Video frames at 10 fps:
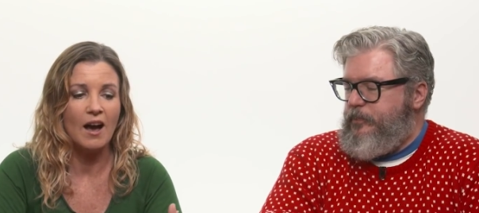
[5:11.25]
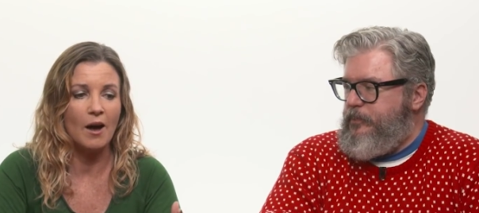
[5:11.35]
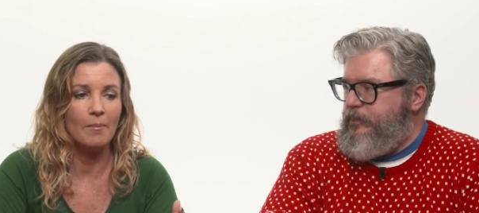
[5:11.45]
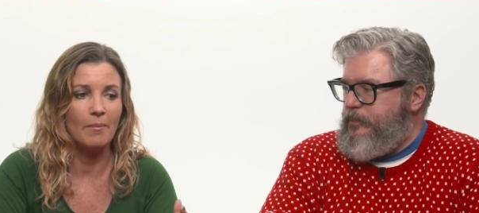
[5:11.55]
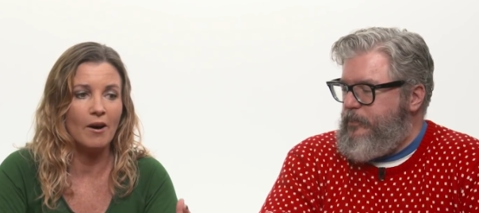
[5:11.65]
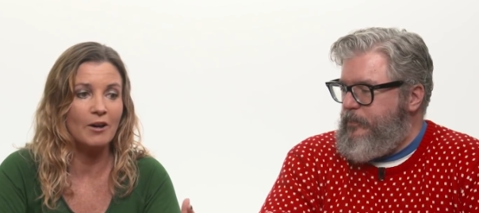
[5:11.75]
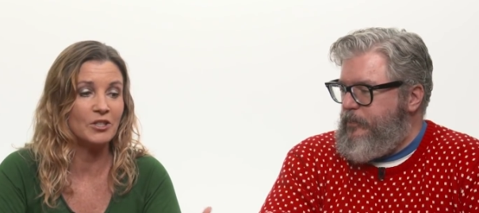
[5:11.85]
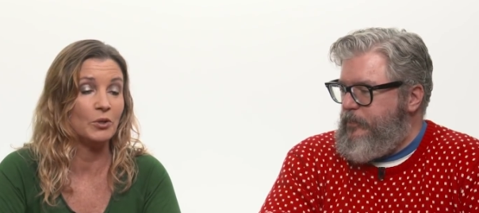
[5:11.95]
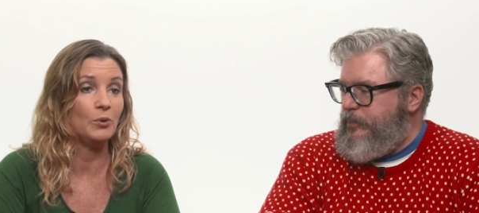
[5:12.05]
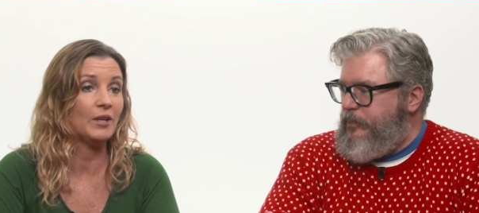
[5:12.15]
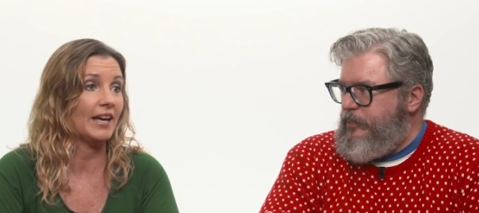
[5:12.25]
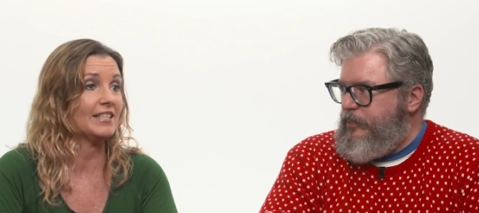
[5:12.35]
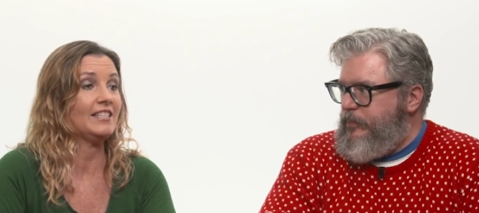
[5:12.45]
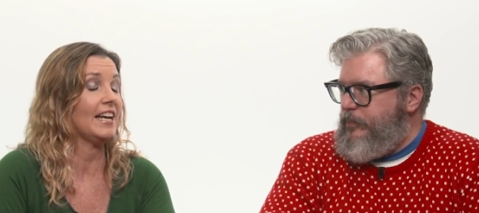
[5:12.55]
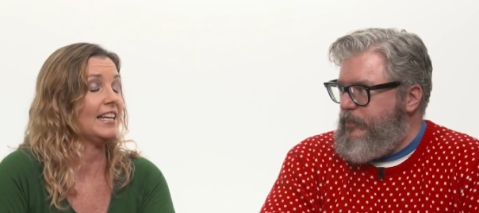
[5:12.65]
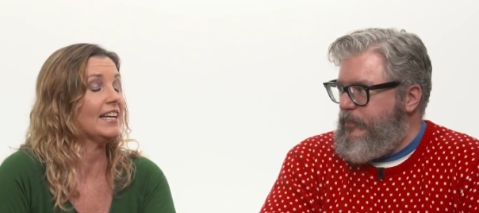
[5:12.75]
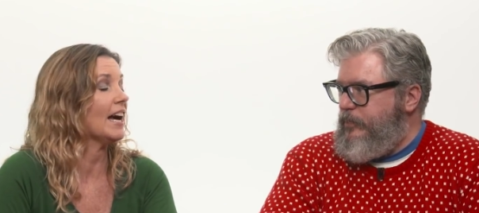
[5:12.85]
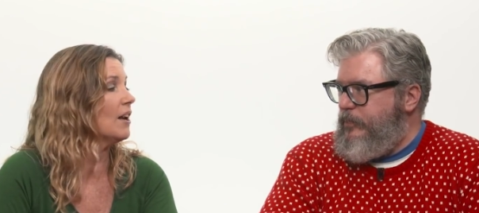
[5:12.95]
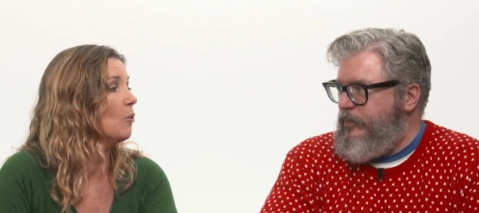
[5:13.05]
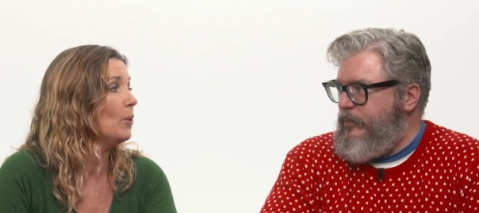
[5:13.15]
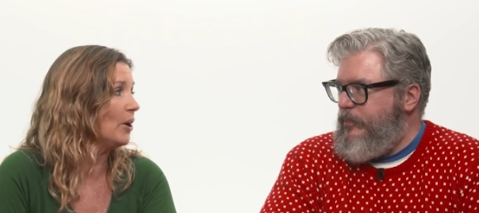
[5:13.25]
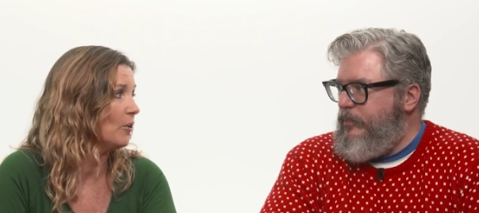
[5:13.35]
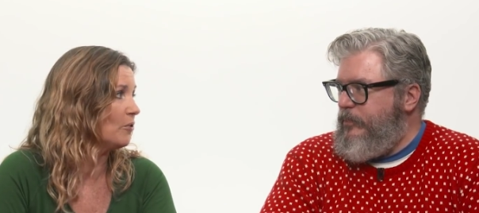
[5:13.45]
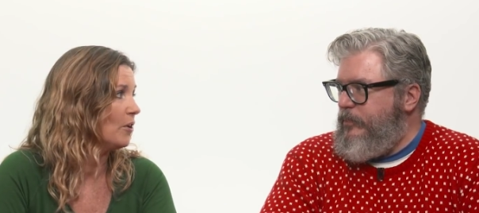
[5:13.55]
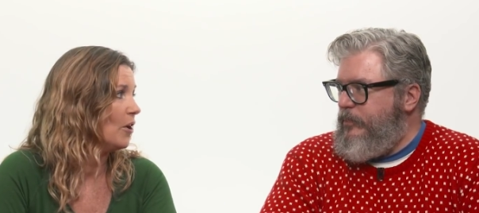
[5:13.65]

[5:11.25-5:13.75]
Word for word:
Speaker 1: Um, also, you can't see any kind of weird